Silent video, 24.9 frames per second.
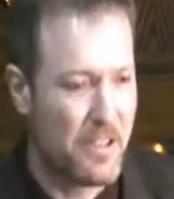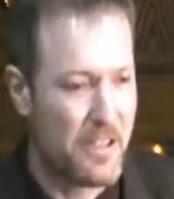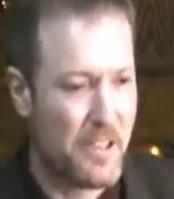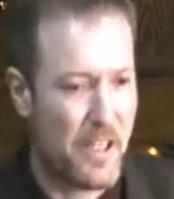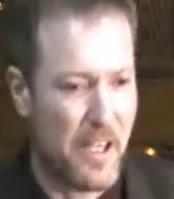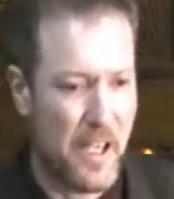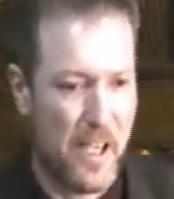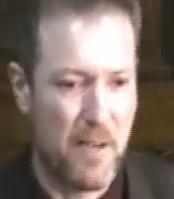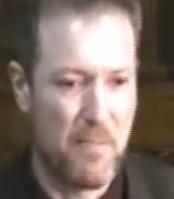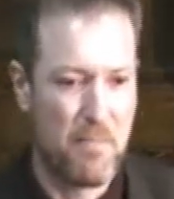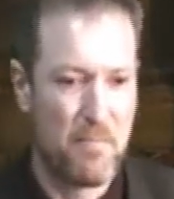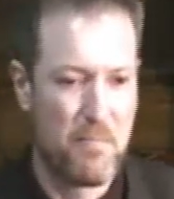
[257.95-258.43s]

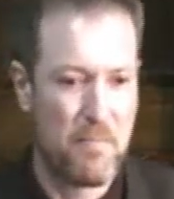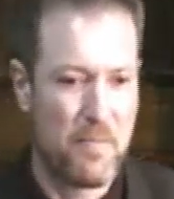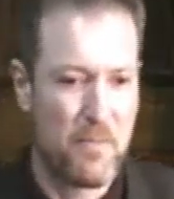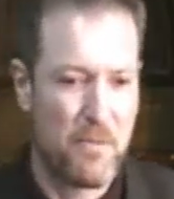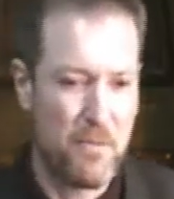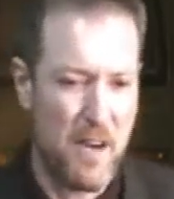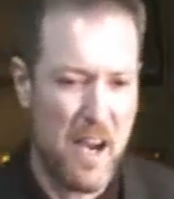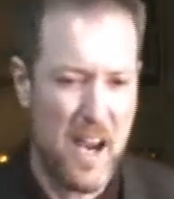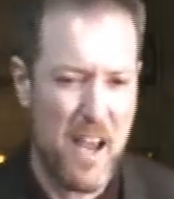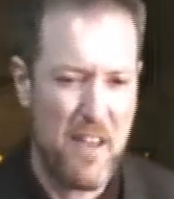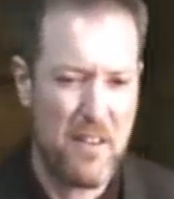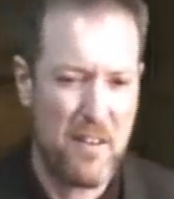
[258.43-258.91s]
I'm
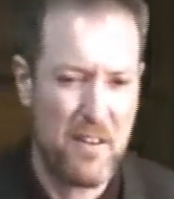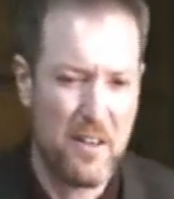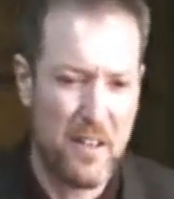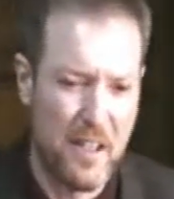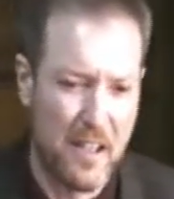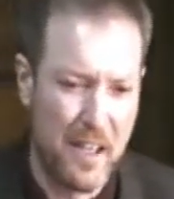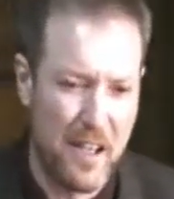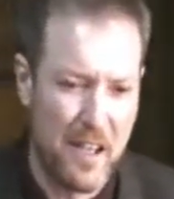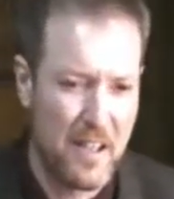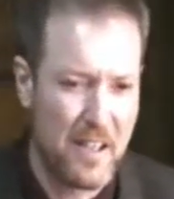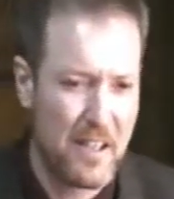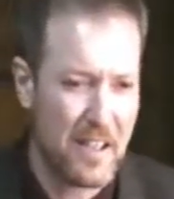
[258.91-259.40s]
rather
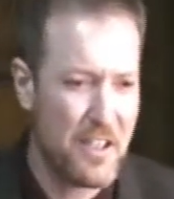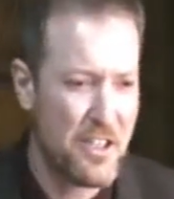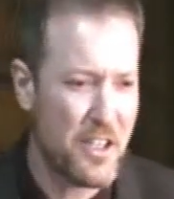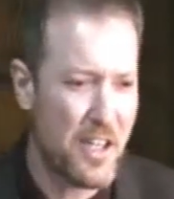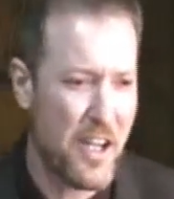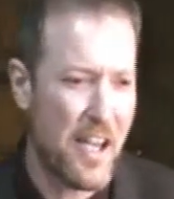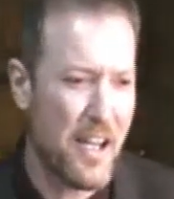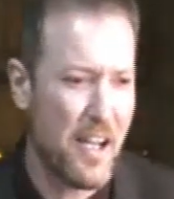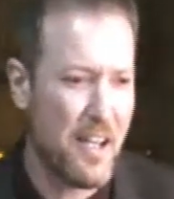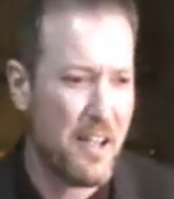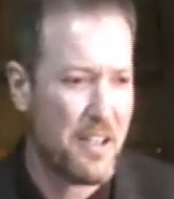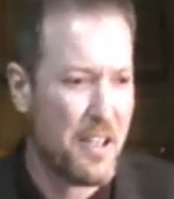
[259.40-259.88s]
young, a
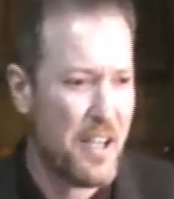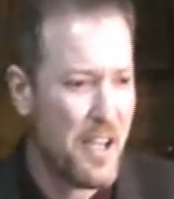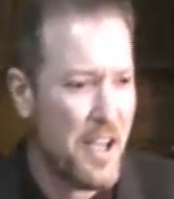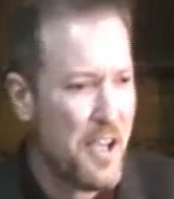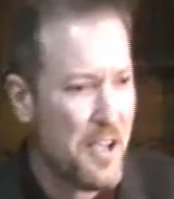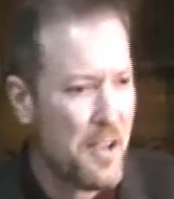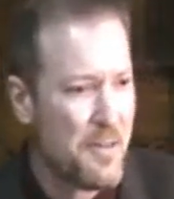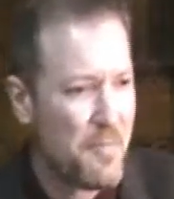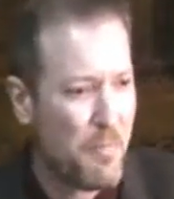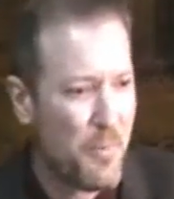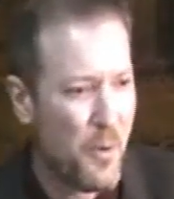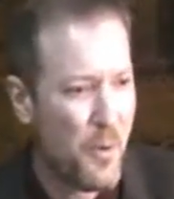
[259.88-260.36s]
child
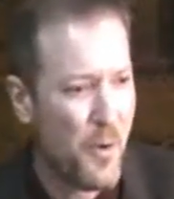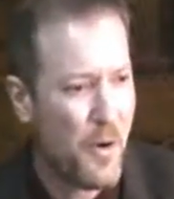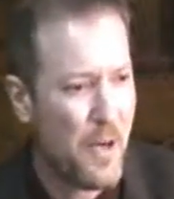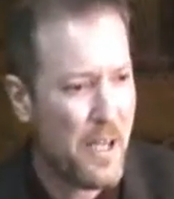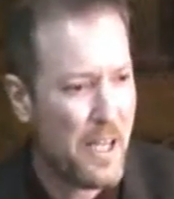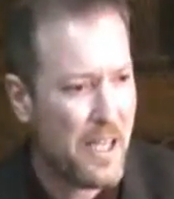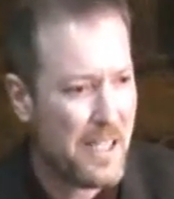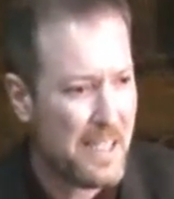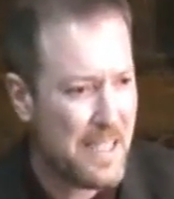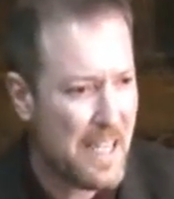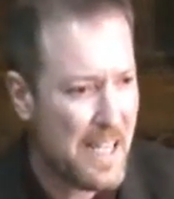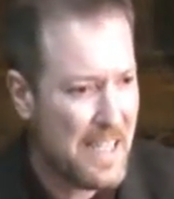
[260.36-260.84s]
born
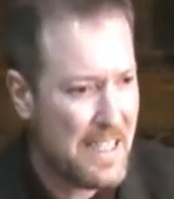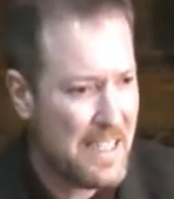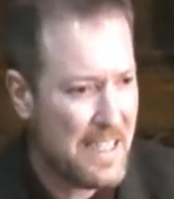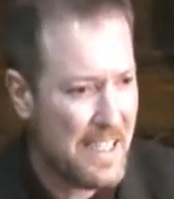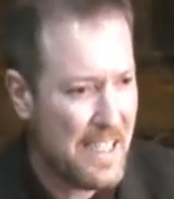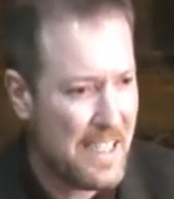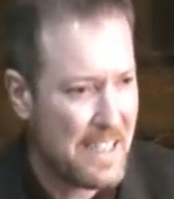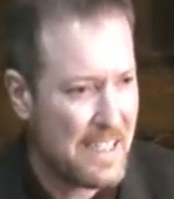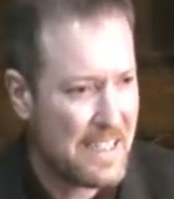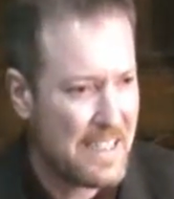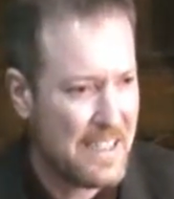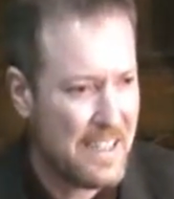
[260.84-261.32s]
in
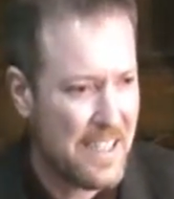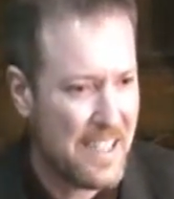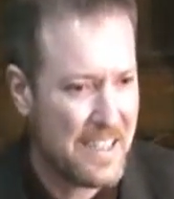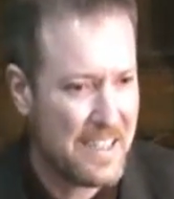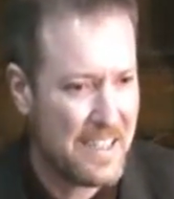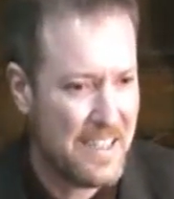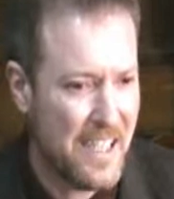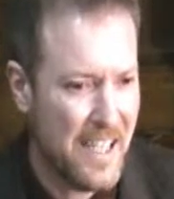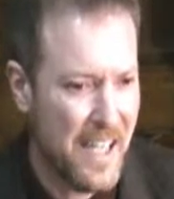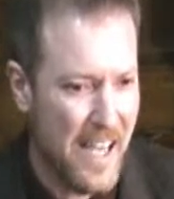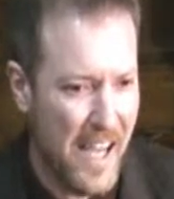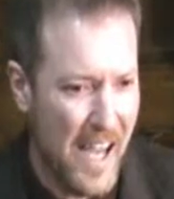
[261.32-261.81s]

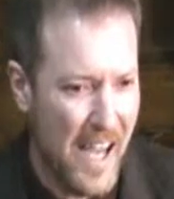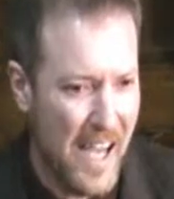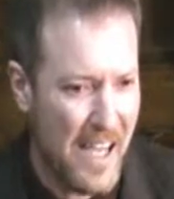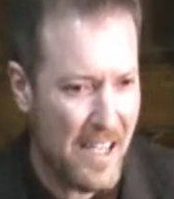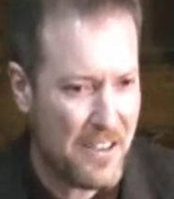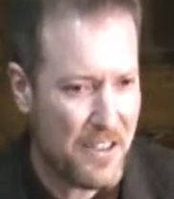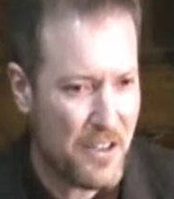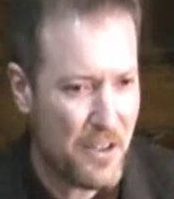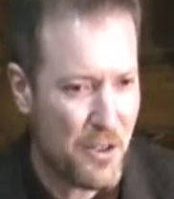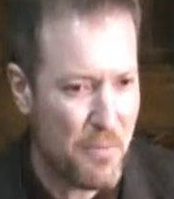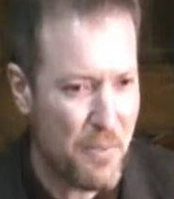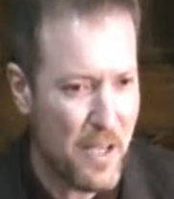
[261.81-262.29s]

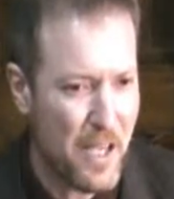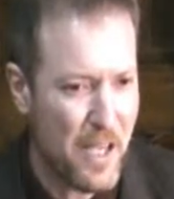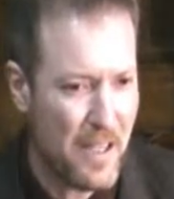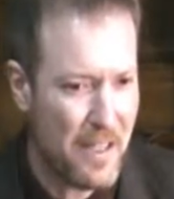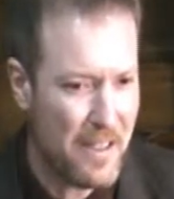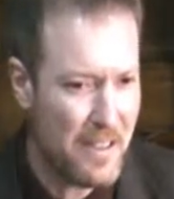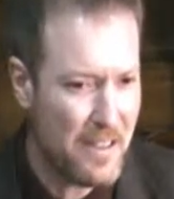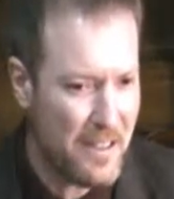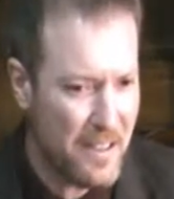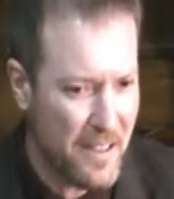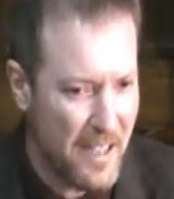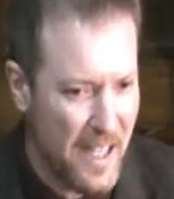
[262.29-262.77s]
1968, so my
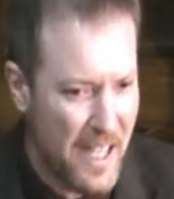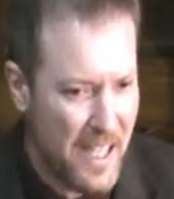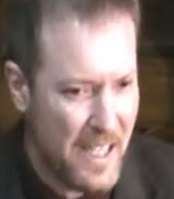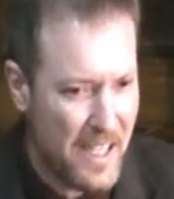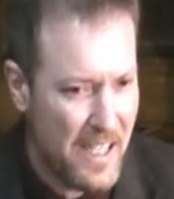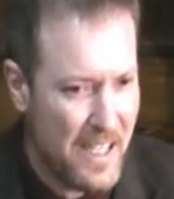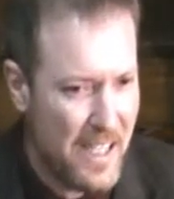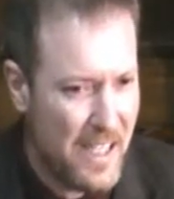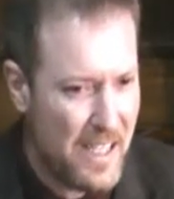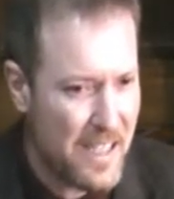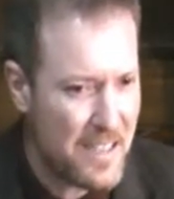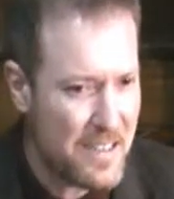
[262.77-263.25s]

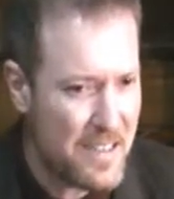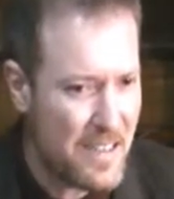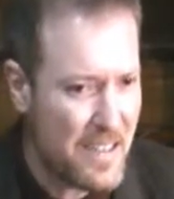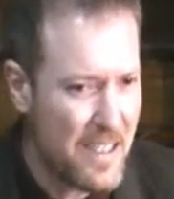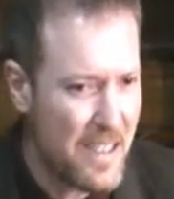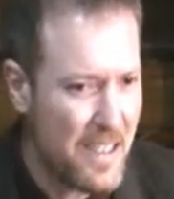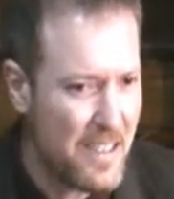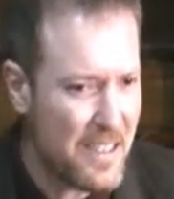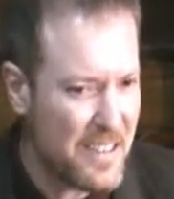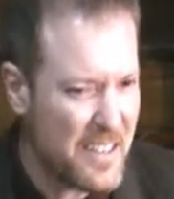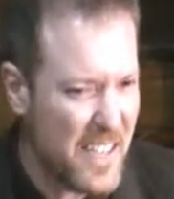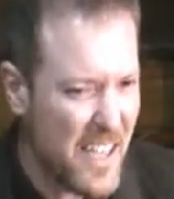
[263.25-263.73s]
linguity is a
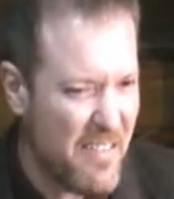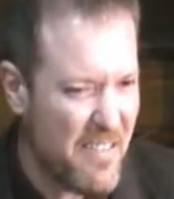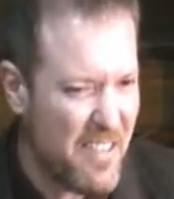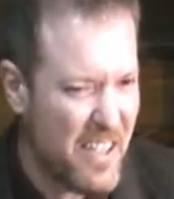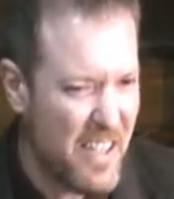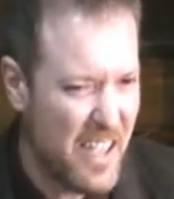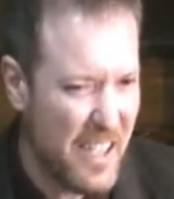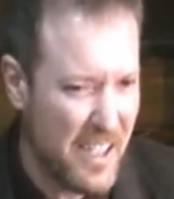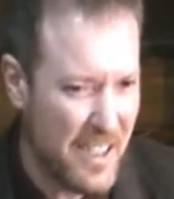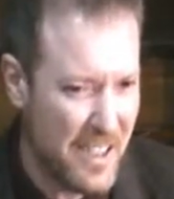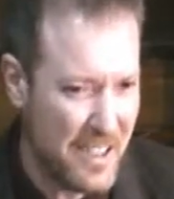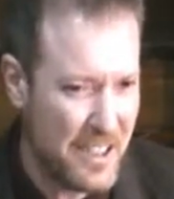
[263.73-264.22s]
little
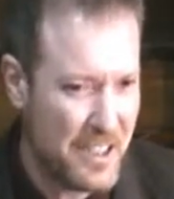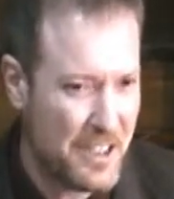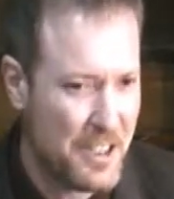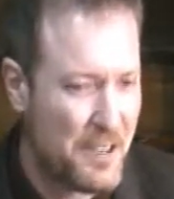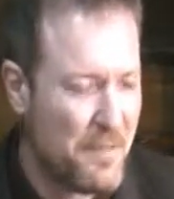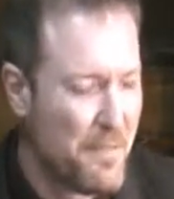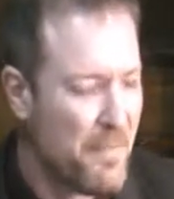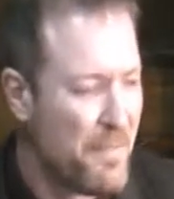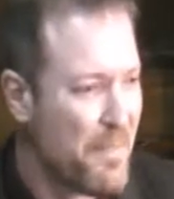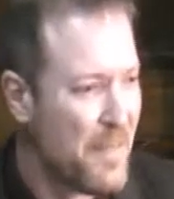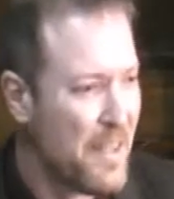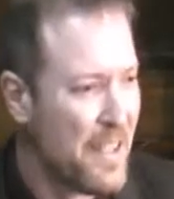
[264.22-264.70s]
70-ish,
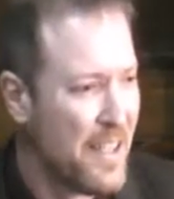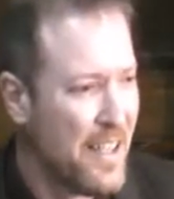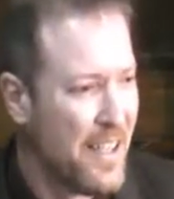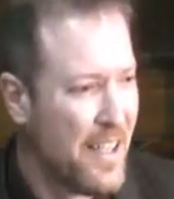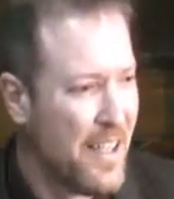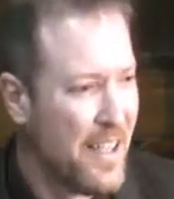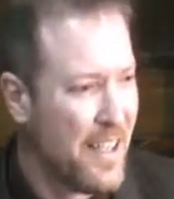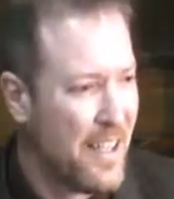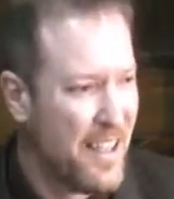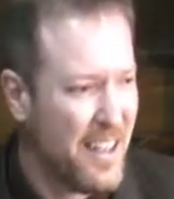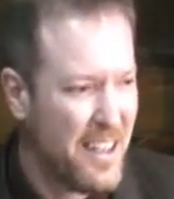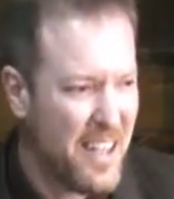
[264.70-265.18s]

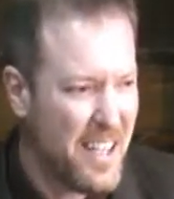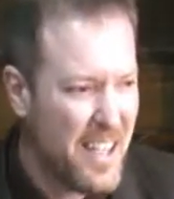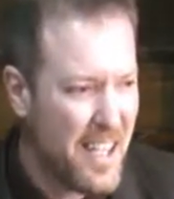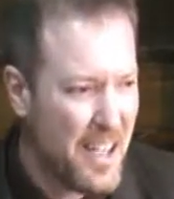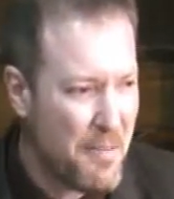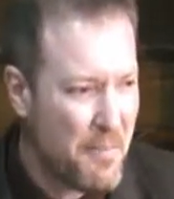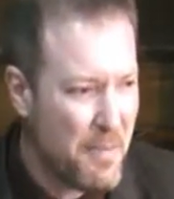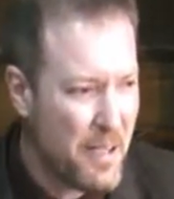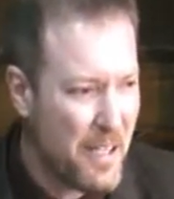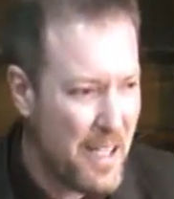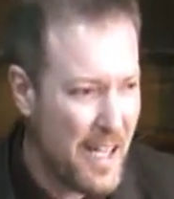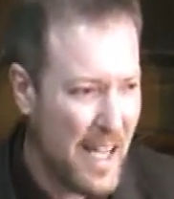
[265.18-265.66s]
a little
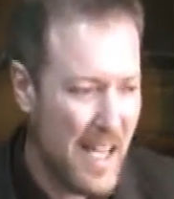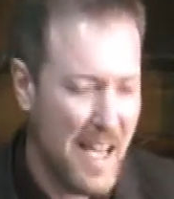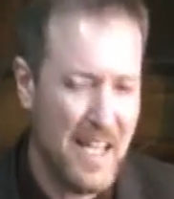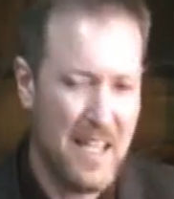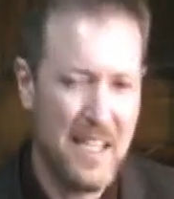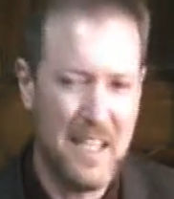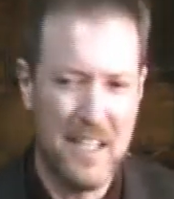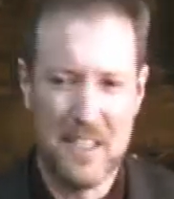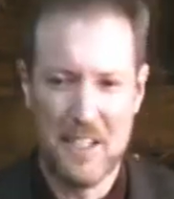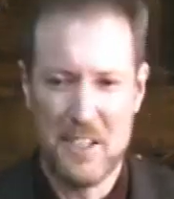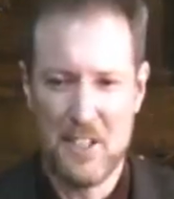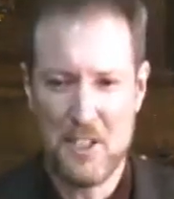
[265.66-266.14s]
bit
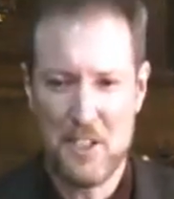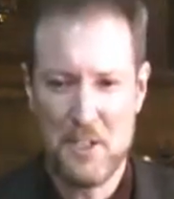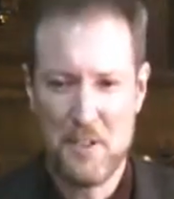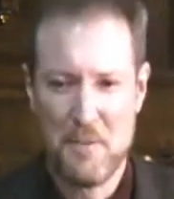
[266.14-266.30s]
80-ish.